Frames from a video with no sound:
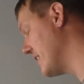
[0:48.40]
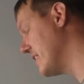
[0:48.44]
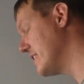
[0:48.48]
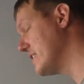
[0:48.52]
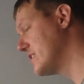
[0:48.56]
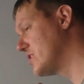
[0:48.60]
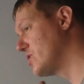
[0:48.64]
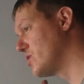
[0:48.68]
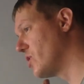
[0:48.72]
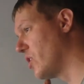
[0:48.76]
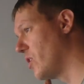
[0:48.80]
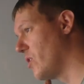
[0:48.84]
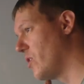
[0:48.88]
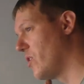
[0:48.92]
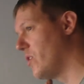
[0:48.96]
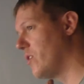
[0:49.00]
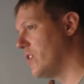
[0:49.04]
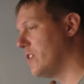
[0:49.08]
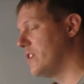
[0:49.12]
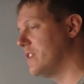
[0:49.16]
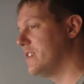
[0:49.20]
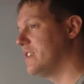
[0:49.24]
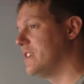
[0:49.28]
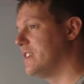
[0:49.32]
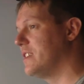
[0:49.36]
it.
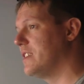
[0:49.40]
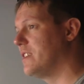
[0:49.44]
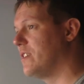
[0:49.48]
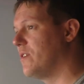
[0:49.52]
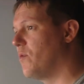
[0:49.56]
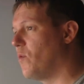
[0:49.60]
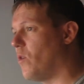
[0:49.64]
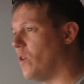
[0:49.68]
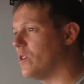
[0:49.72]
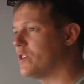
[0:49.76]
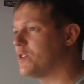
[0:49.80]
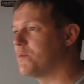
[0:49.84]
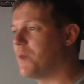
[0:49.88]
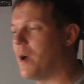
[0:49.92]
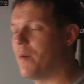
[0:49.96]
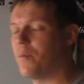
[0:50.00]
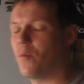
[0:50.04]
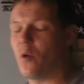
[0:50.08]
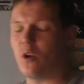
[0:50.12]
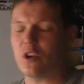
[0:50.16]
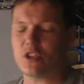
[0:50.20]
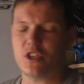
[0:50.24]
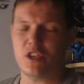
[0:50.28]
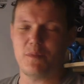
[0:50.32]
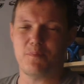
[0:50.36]
So, what's my,
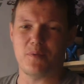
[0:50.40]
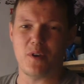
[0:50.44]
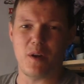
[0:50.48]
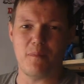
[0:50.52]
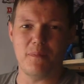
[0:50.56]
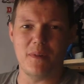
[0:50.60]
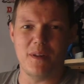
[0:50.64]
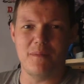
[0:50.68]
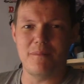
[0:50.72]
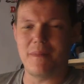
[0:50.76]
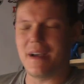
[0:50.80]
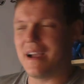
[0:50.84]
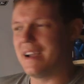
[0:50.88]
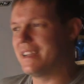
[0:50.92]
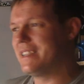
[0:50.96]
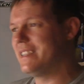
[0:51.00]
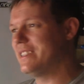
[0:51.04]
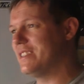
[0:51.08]
what's your problem, Matt?